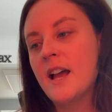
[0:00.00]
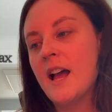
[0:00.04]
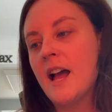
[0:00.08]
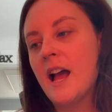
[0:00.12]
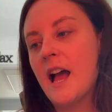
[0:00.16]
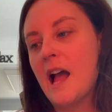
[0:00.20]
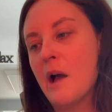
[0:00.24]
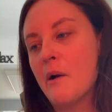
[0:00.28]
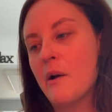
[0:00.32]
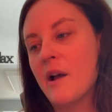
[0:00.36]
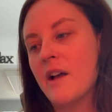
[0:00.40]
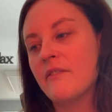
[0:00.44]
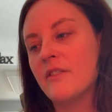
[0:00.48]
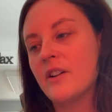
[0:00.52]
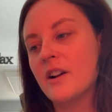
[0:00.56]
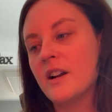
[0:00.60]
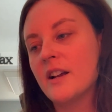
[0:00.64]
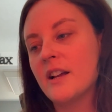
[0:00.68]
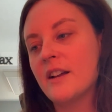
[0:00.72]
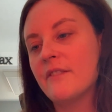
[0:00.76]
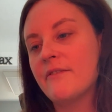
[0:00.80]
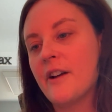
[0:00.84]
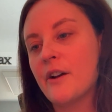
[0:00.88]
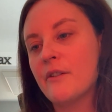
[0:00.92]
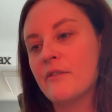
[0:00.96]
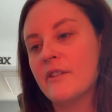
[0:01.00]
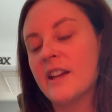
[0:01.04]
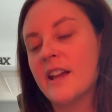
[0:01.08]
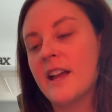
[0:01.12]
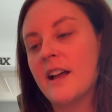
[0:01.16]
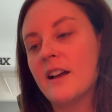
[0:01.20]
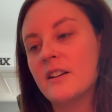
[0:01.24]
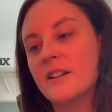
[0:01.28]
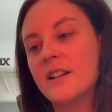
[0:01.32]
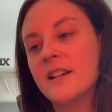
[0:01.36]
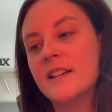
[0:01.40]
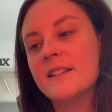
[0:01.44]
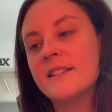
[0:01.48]
However, if our
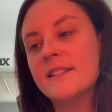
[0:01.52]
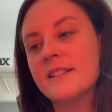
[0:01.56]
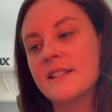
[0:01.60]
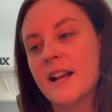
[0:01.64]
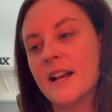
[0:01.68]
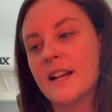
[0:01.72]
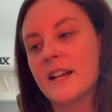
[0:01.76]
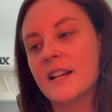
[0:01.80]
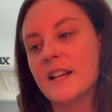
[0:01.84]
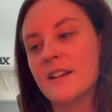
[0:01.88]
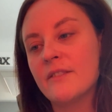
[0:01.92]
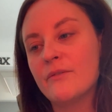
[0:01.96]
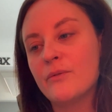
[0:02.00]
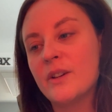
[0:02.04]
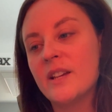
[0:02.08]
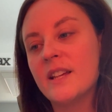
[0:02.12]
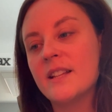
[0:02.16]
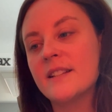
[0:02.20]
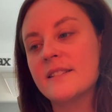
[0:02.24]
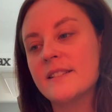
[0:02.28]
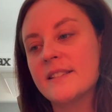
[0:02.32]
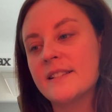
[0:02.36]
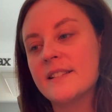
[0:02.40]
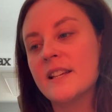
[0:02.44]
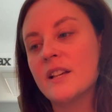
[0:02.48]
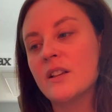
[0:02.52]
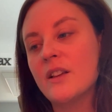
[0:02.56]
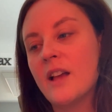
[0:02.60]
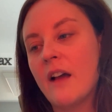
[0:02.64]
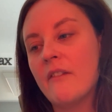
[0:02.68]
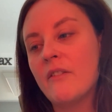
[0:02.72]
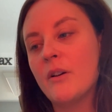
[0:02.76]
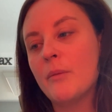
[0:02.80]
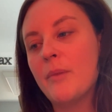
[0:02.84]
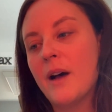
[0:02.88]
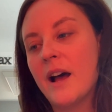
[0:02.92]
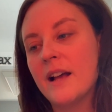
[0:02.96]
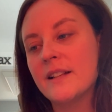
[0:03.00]
reality is negative, we can still have
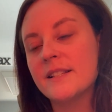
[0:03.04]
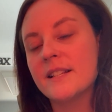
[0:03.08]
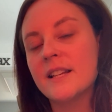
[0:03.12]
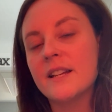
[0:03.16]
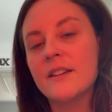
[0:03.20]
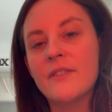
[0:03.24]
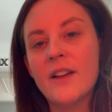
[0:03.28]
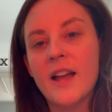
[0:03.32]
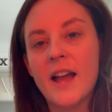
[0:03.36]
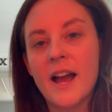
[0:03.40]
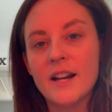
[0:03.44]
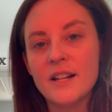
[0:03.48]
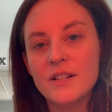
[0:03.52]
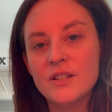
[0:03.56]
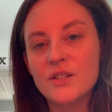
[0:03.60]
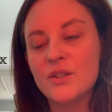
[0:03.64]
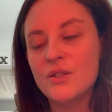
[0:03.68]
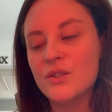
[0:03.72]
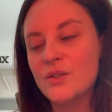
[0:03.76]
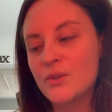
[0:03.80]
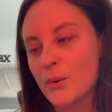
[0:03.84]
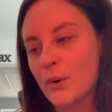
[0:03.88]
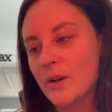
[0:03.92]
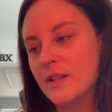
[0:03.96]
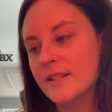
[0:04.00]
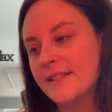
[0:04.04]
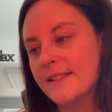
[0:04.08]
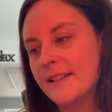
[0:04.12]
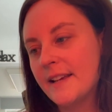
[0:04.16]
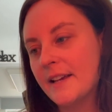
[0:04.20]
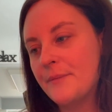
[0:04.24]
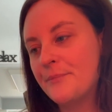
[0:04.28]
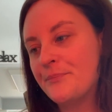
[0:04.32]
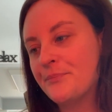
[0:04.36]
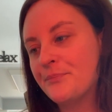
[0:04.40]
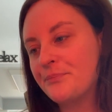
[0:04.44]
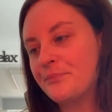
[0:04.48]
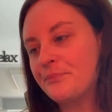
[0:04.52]
a positive attitude towards
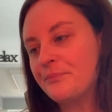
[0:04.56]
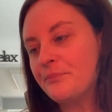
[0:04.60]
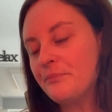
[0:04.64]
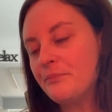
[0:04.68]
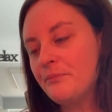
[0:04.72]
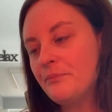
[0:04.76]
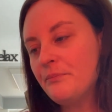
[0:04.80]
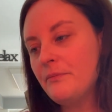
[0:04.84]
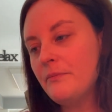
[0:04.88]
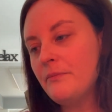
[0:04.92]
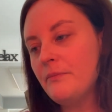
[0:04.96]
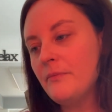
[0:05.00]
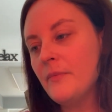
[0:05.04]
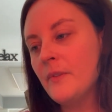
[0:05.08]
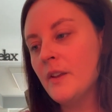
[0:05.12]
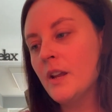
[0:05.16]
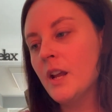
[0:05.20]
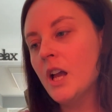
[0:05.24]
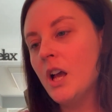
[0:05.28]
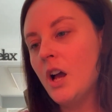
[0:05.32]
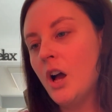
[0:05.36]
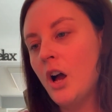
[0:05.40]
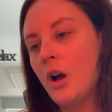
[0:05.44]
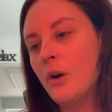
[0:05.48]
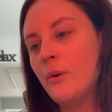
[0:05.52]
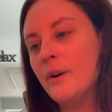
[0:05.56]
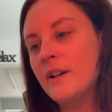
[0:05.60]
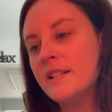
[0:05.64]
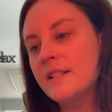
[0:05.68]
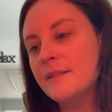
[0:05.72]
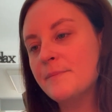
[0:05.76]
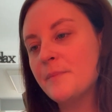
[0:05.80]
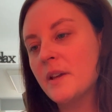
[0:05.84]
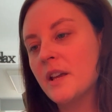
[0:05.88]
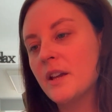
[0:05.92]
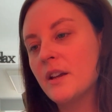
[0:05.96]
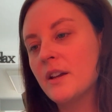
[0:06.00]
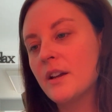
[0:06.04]
it. Always
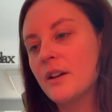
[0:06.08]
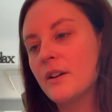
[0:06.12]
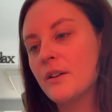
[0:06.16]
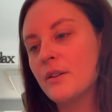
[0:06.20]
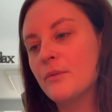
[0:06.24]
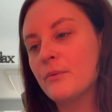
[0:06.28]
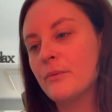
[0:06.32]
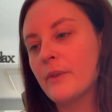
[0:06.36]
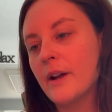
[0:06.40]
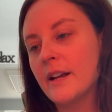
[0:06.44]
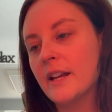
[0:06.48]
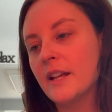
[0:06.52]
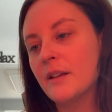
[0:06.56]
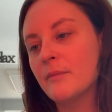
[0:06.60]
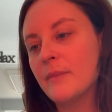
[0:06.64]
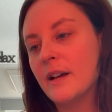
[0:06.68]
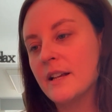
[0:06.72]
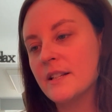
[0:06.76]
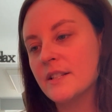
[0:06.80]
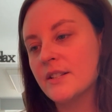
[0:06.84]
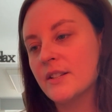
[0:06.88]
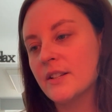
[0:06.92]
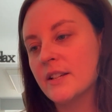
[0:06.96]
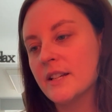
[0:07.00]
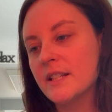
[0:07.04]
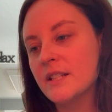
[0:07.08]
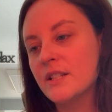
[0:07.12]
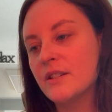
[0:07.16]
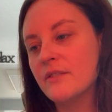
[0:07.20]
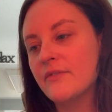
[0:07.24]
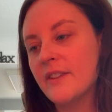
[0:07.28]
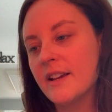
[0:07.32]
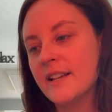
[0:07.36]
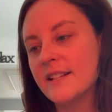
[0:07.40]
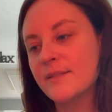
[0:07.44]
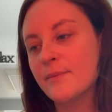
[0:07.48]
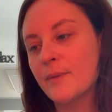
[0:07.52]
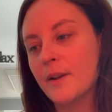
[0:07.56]
be ready mentally to
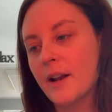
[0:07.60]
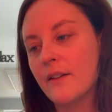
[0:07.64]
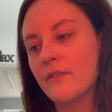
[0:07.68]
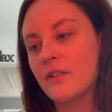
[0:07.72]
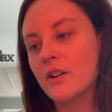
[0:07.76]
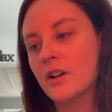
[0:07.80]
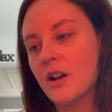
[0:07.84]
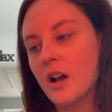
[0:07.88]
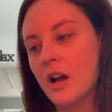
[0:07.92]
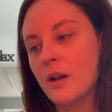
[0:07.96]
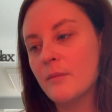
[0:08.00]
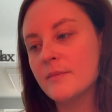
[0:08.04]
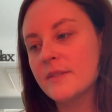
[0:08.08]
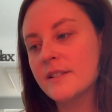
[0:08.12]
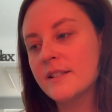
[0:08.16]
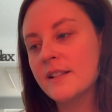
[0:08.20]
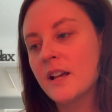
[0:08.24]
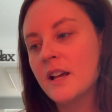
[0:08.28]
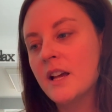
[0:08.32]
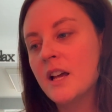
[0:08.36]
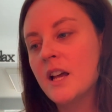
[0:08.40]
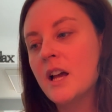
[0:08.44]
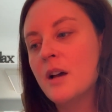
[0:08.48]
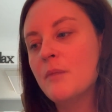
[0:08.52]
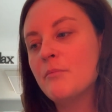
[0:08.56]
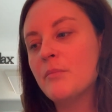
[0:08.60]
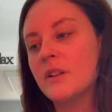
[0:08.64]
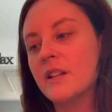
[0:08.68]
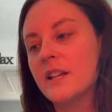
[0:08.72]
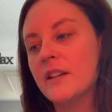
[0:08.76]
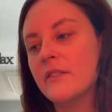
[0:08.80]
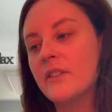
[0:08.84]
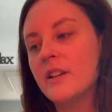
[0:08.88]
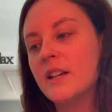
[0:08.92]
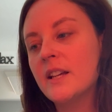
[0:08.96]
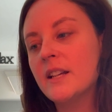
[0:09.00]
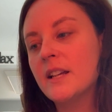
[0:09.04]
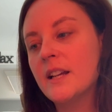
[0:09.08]
face whatever comes,
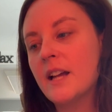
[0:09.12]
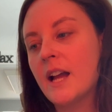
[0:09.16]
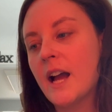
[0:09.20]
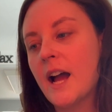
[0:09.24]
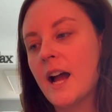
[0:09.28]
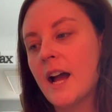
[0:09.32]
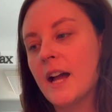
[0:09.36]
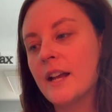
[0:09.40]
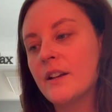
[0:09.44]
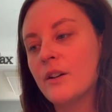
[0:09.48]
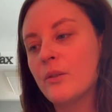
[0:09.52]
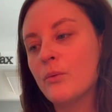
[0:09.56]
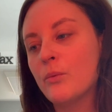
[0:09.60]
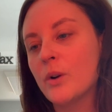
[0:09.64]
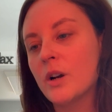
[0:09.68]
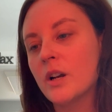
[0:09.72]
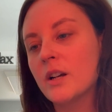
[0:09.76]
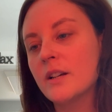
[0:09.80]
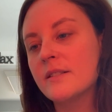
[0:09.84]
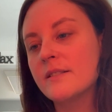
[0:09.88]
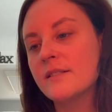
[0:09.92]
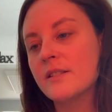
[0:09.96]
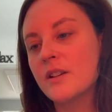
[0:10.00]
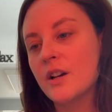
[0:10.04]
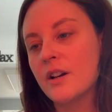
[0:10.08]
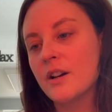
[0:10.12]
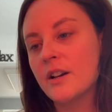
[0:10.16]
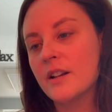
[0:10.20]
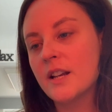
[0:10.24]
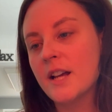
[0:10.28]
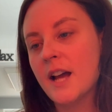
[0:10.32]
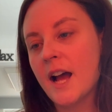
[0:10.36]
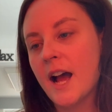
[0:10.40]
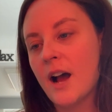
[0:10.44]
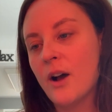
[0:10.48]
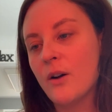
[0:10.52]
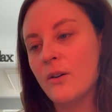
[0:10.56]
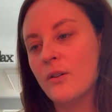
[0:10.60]
believing God works good
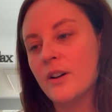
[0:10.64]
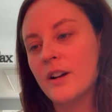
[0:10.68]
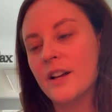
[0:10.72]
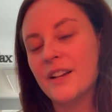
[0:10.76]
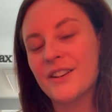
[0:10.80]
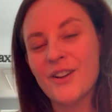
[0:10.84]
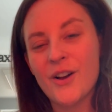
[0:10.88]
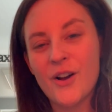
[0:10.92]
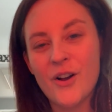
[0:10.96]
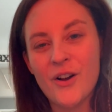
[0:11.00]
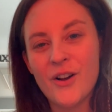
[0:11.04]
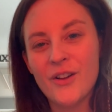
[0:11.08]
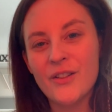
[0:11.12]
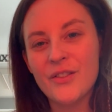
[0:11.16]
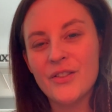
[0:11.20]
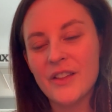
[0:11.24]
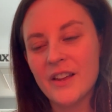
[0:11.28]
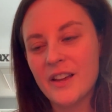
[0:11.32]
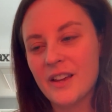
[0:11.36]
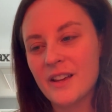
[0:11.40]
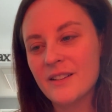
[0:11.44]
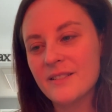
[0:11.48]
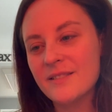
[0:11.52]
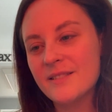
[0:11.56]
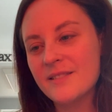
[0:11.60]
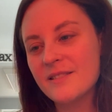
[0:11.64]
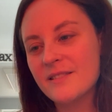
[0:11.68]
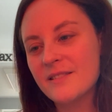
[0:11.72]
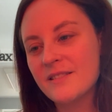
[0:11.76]
out in all things.